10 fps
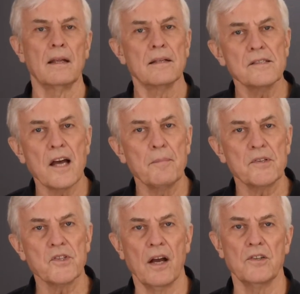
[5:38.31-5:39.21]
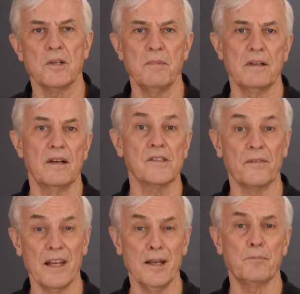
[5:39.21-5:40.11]
This type is challenging because
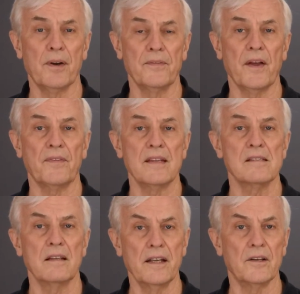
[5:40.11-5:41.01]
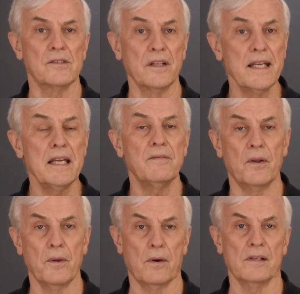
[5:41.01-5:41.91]
of the imprint that these leaders leave
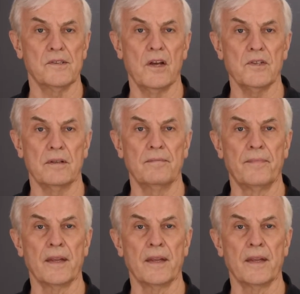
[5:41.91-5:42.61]
on the organization.